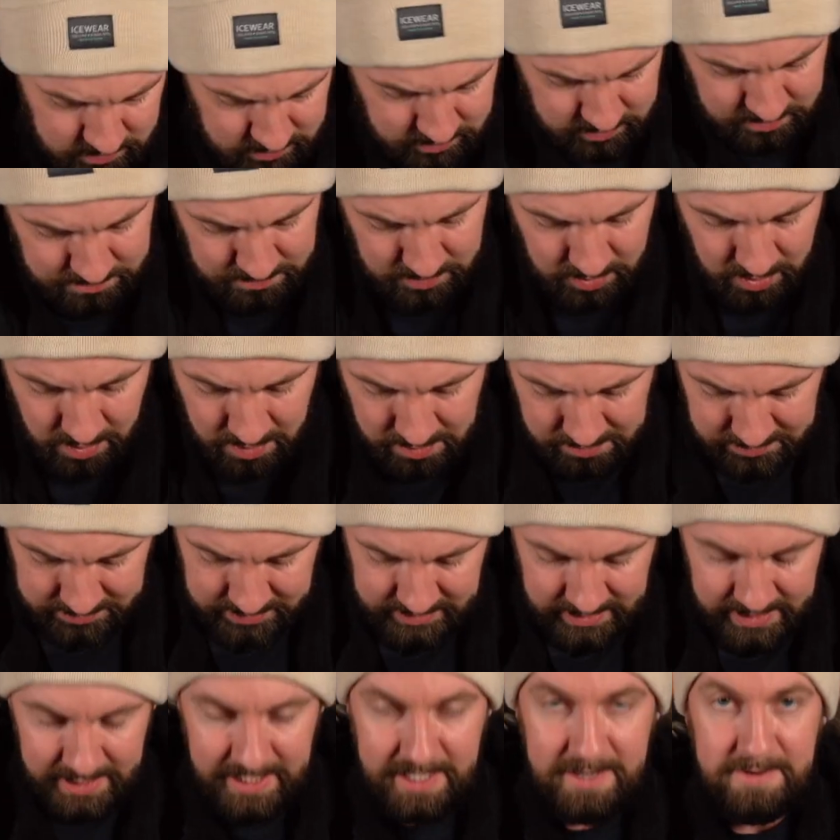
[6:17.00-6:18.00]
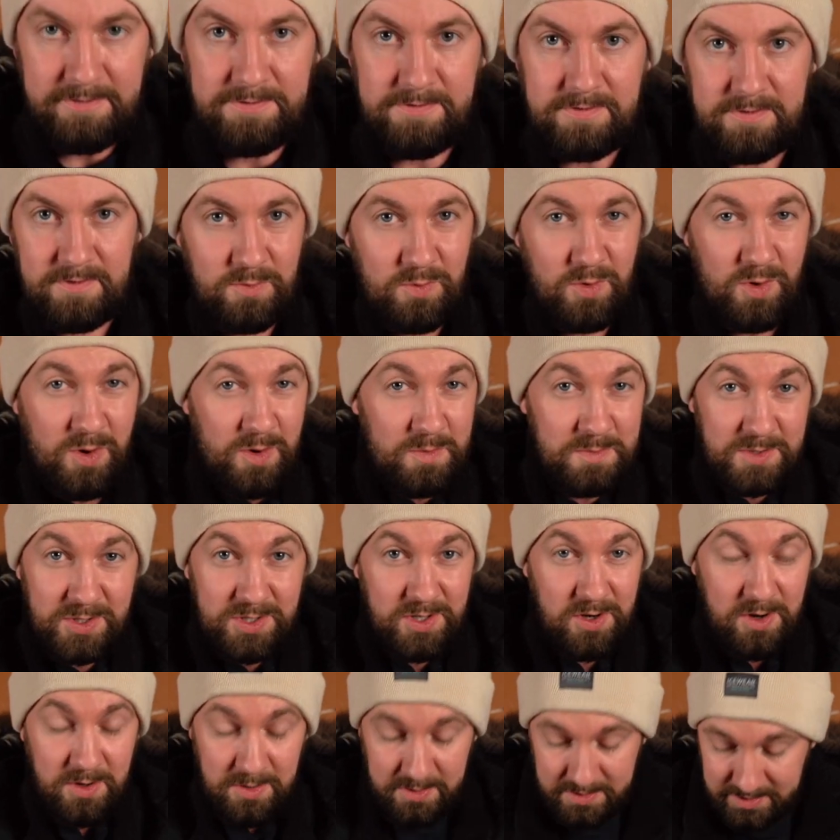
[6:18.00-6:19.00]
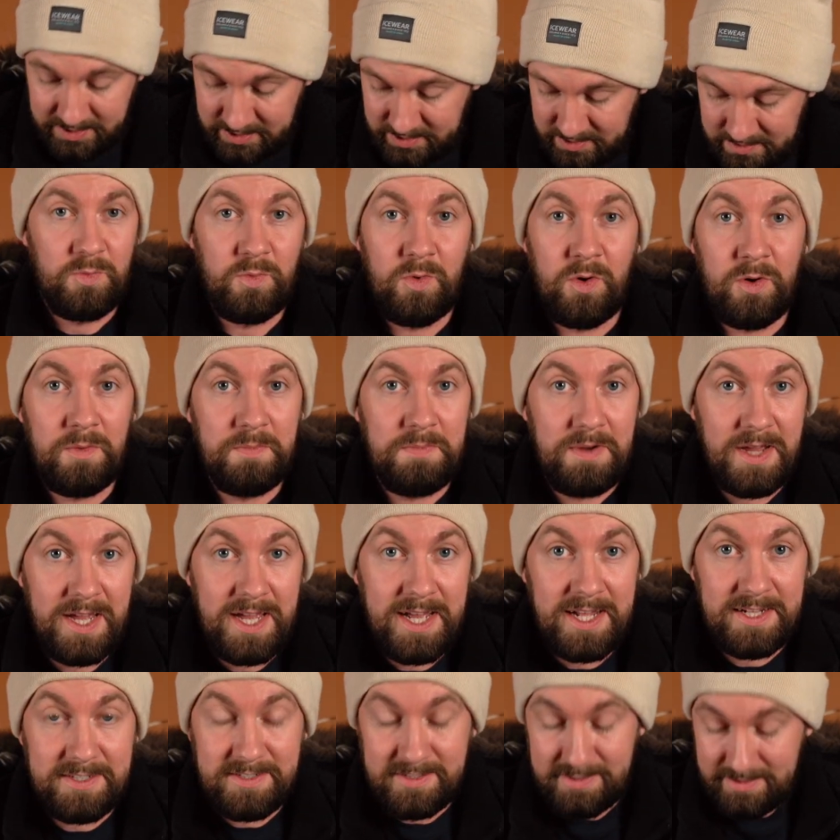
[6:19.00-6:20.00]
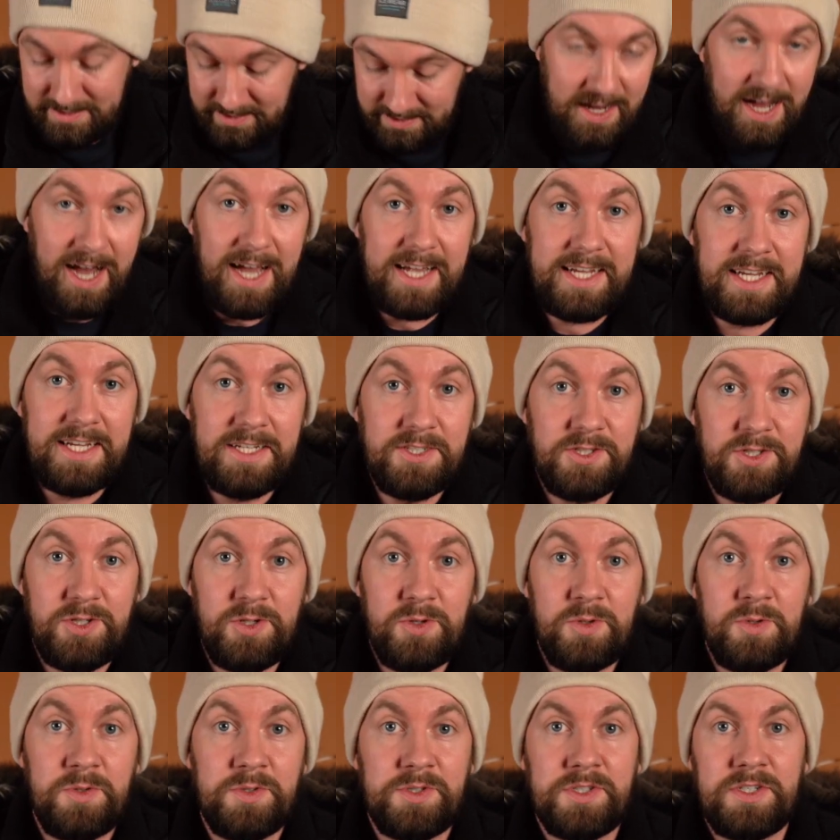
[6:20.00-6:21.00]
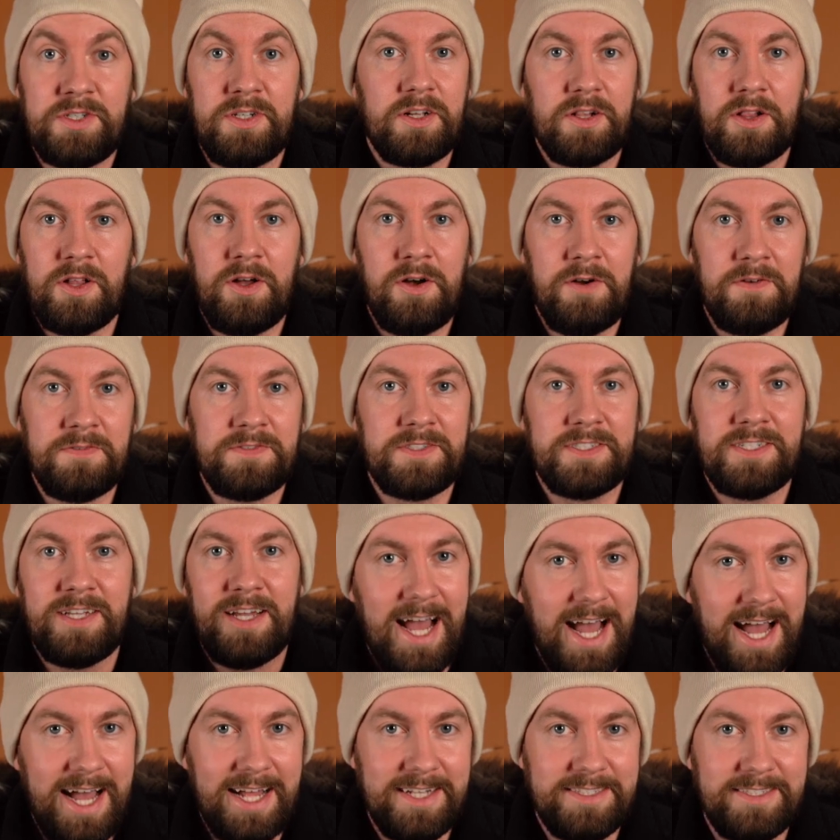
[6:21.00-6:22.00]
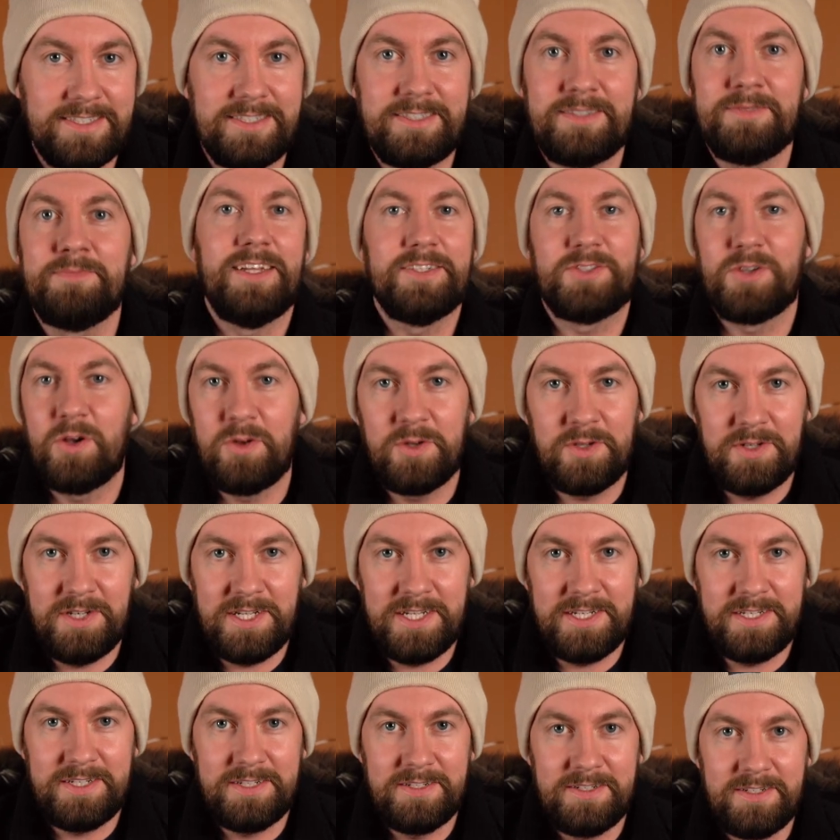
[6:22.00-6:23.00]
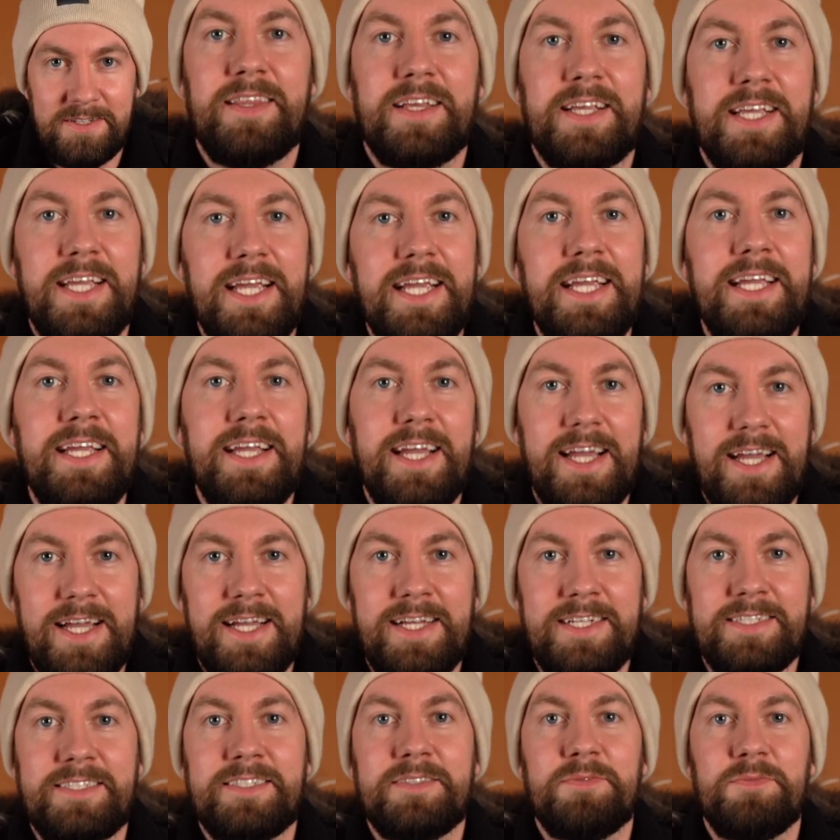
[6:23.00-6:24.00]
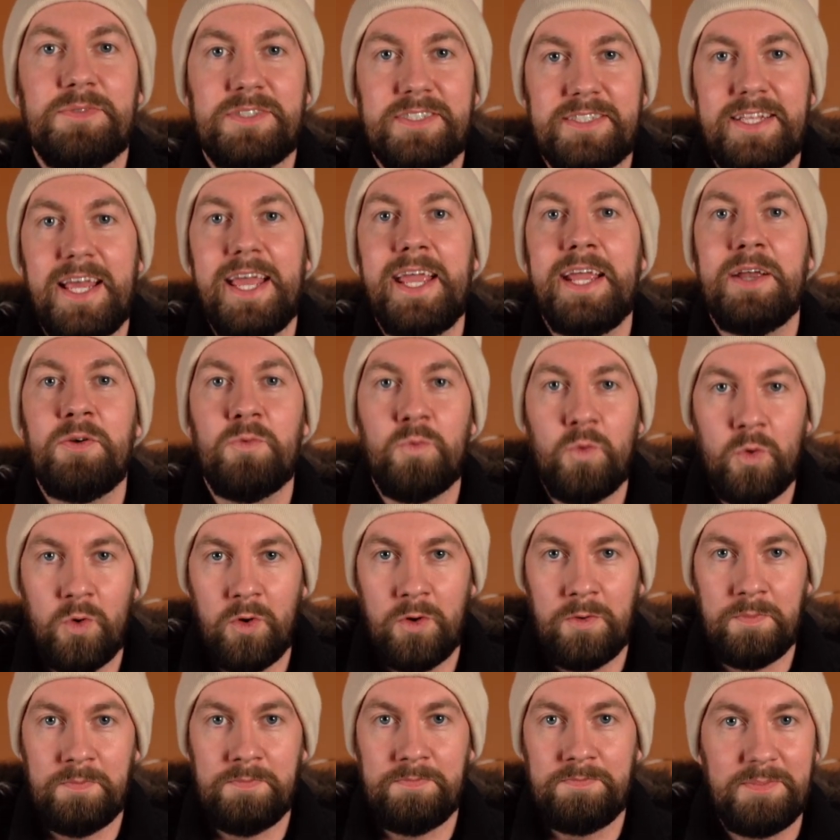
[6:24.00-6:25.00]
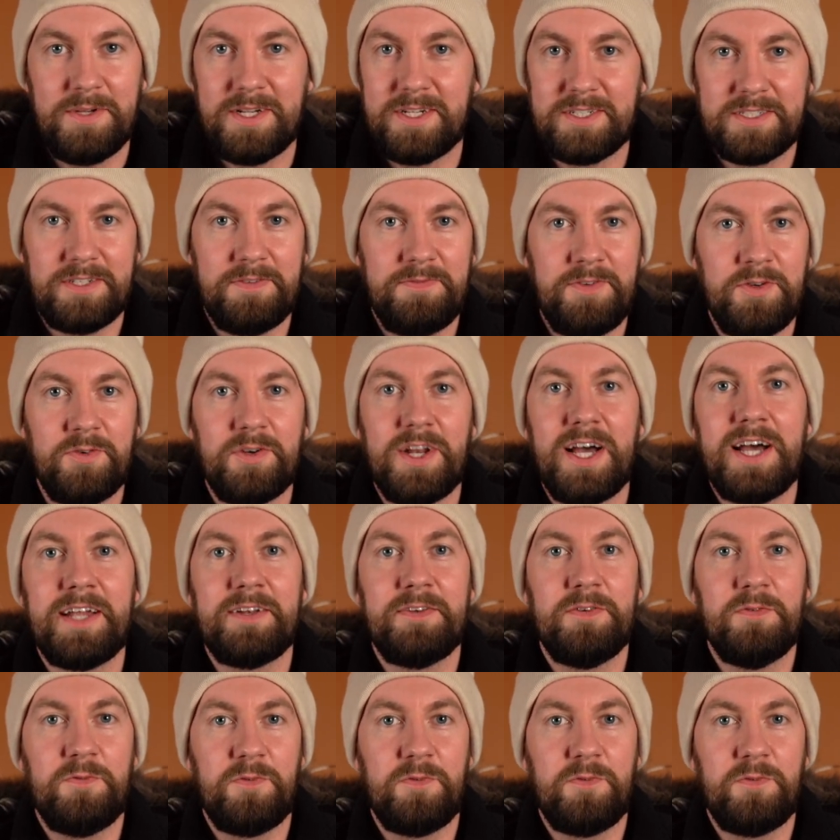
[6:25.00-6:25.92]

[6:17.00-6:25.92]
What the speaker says: some long sleeve warm shirts, warm pants, hiking shoes, gloves, hats. That's all you need. The key is staying warm, because if you're not